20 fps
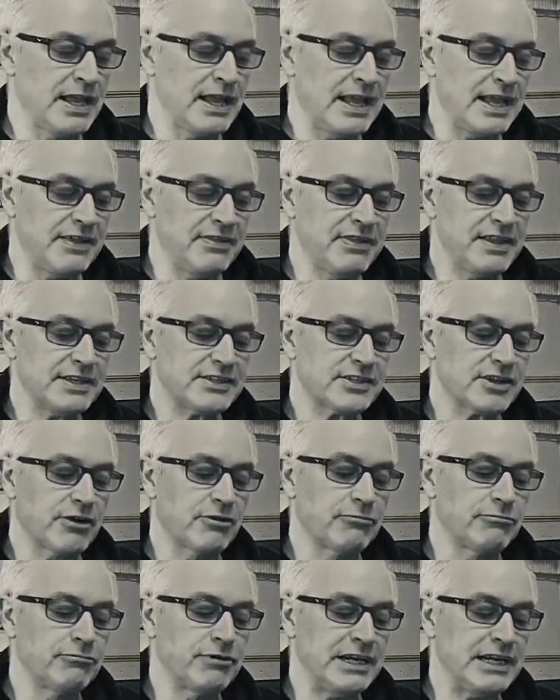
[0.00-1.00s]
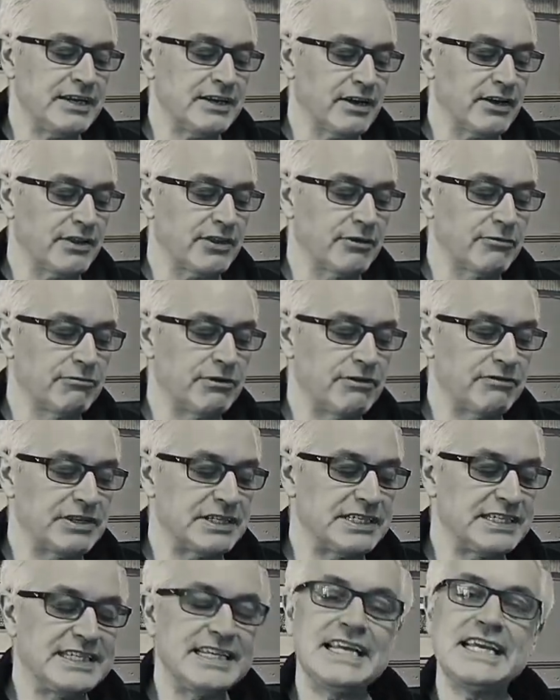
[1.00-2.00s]
In this arena, the River
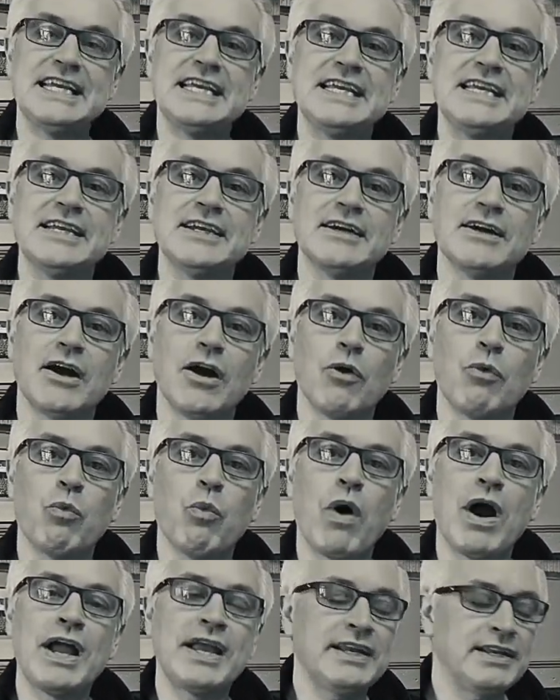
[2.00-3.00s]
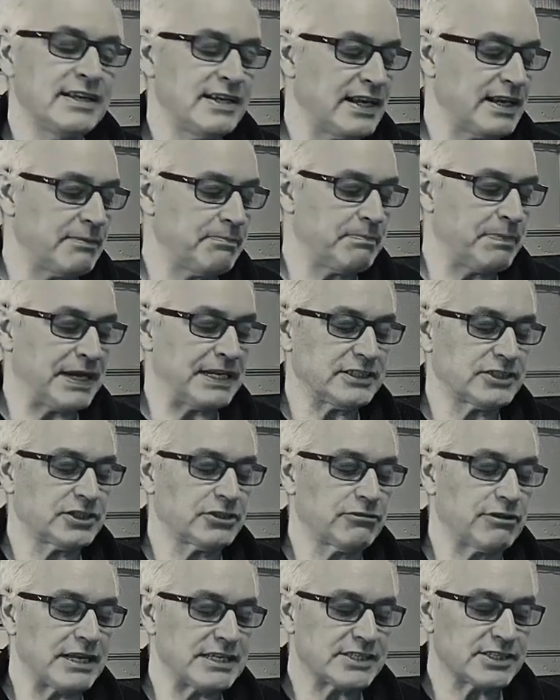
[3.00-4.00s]
Dee, a winding,
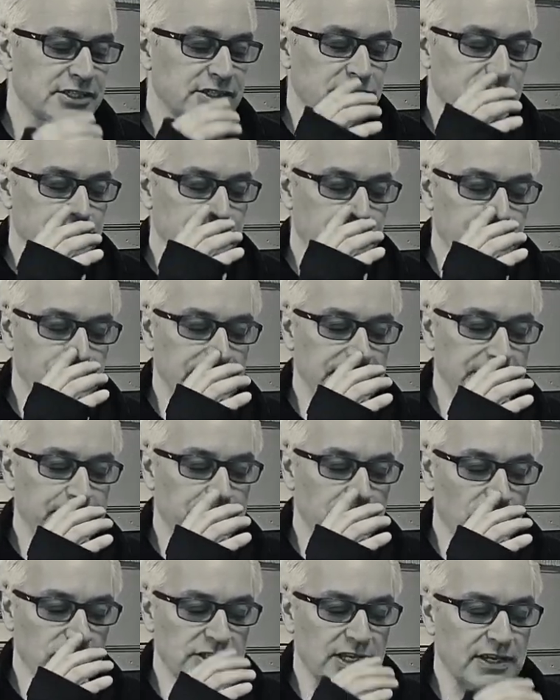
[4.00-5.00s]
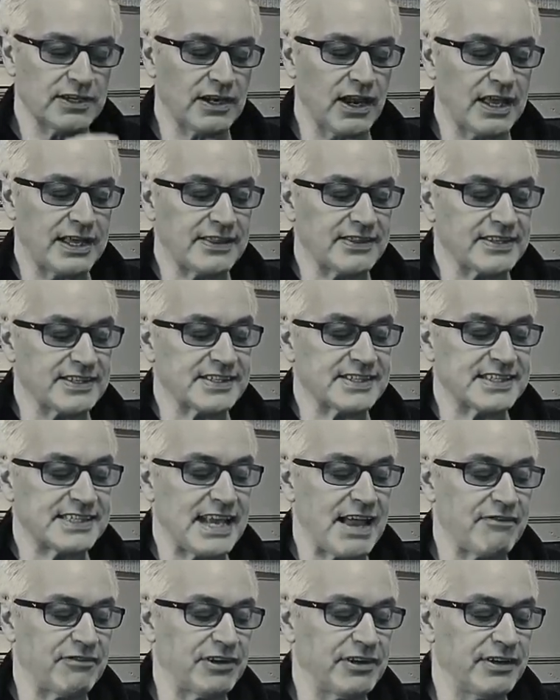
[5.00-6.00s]
picturesque stream not unlike the
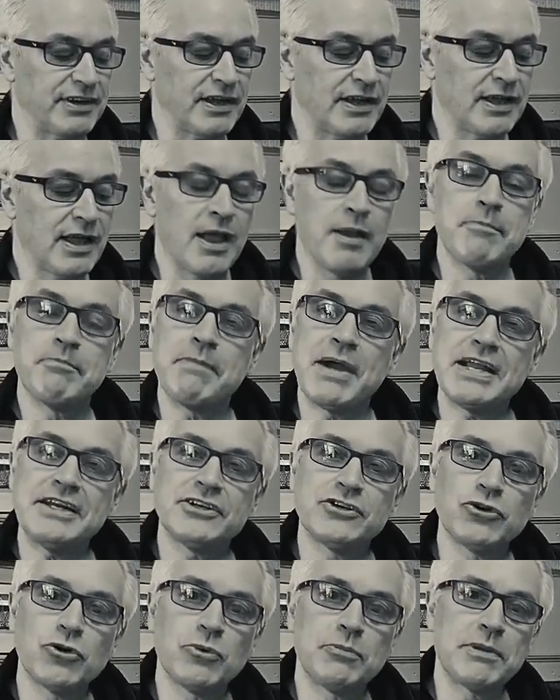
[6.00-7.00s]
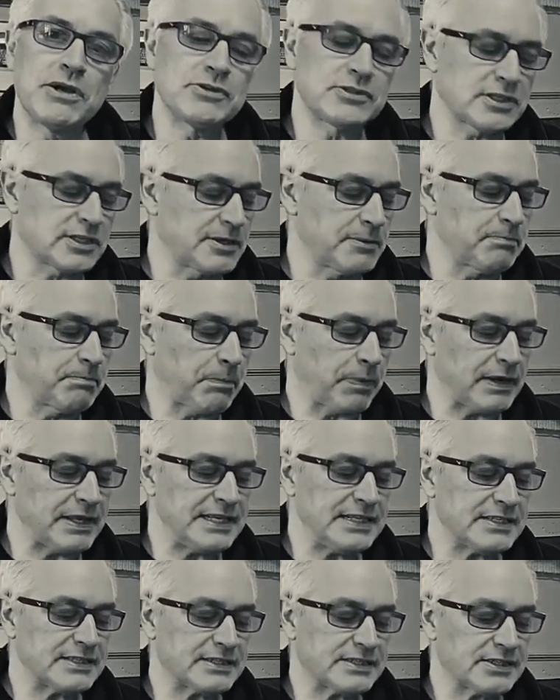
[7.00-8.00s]
Severn, made an almost
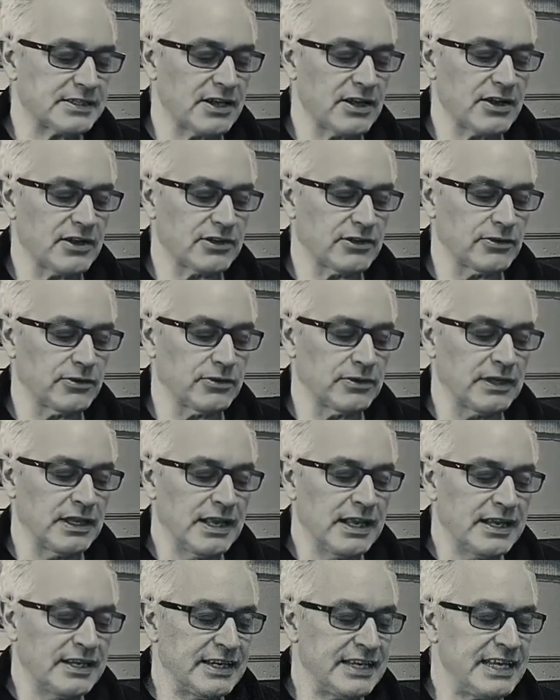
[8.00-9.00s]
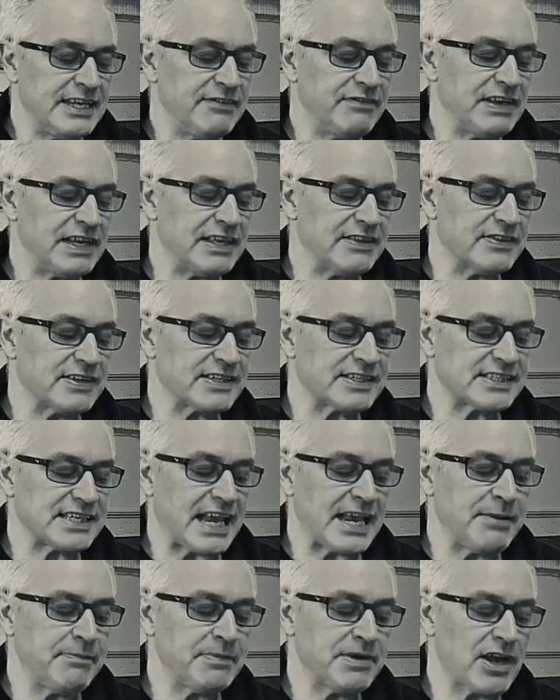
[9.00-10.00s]
complete circle, leaving in the
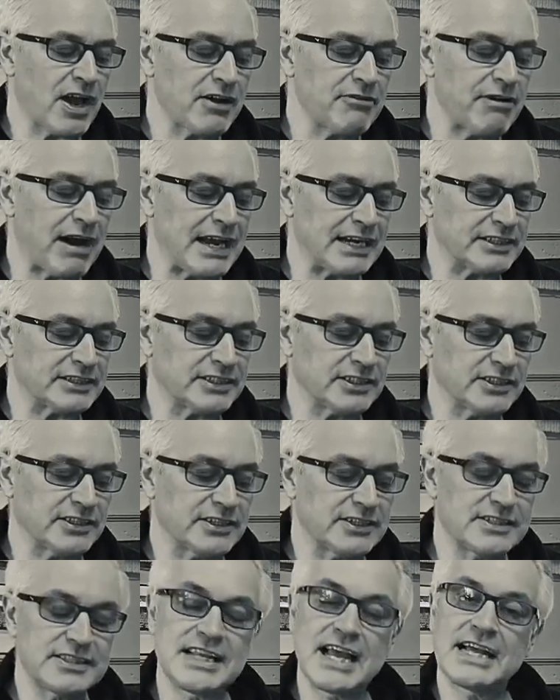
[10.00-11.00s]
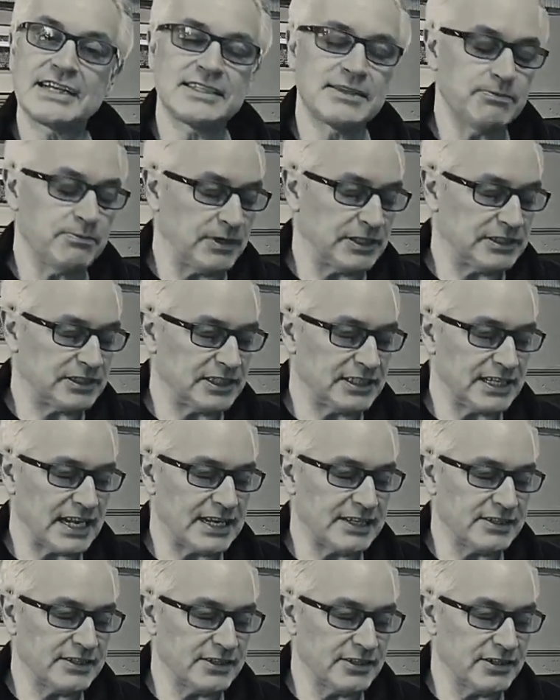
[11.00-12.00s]
same direction as that in which it
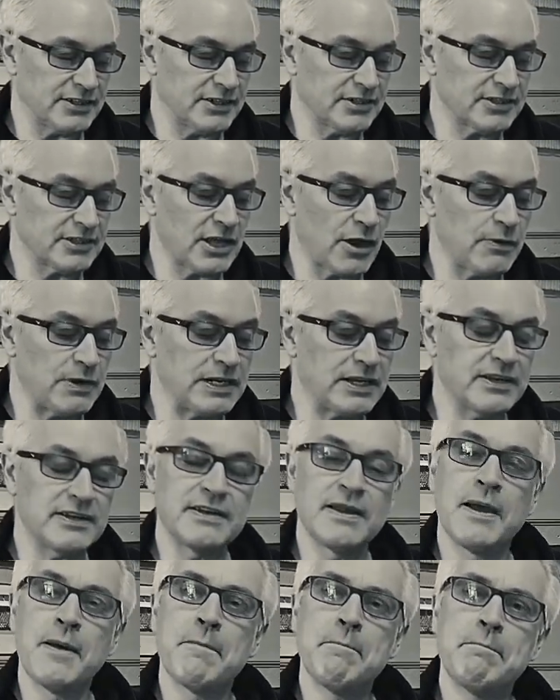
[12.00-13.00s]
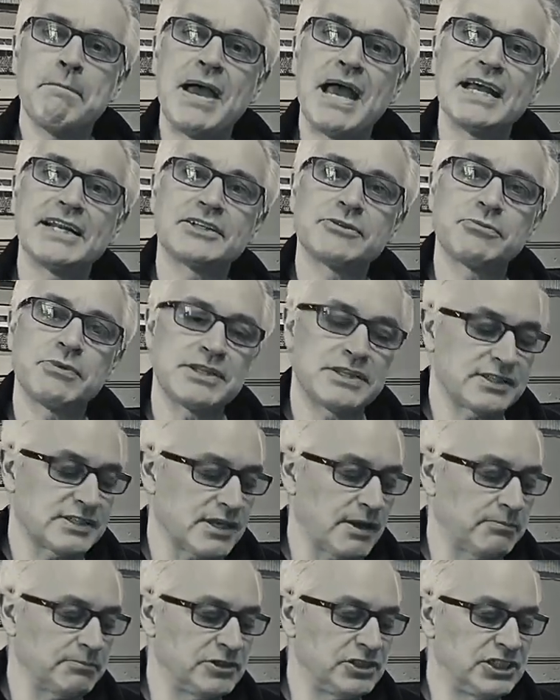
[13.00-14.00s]
entered, as though it had met with
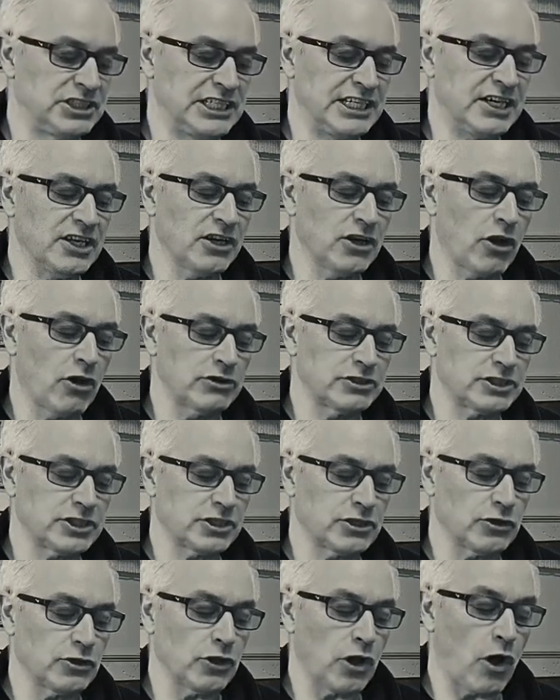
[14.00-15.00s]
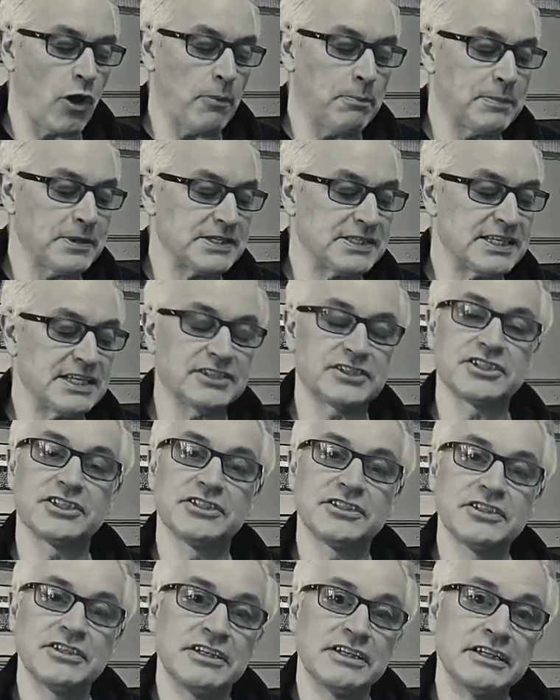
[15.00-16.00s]
some geological
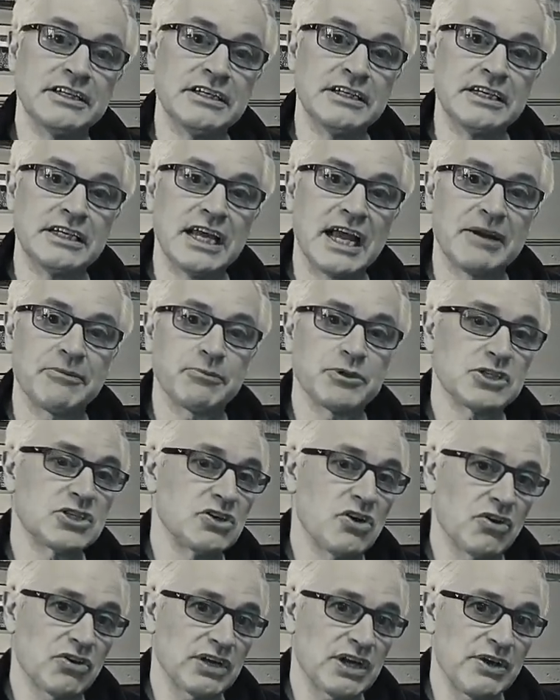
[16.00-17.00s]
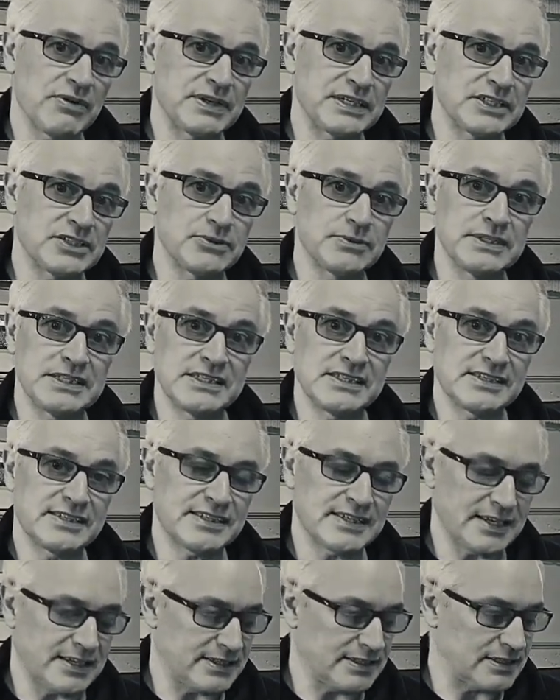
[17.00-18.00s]
opposition and was not going to
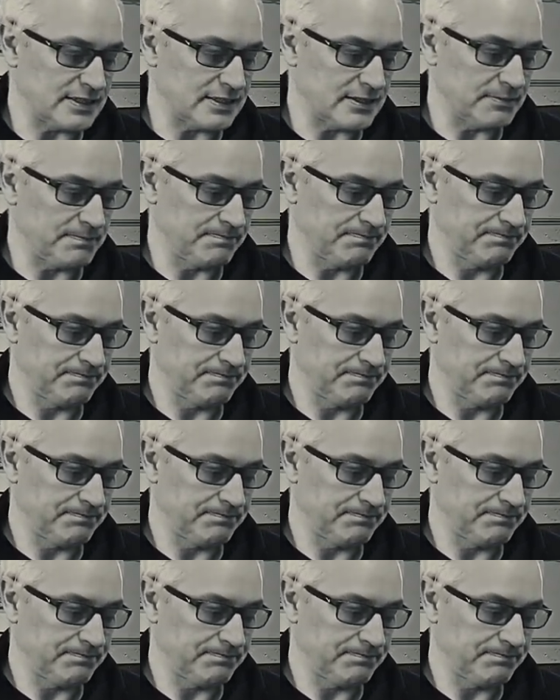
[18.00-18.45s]
insist.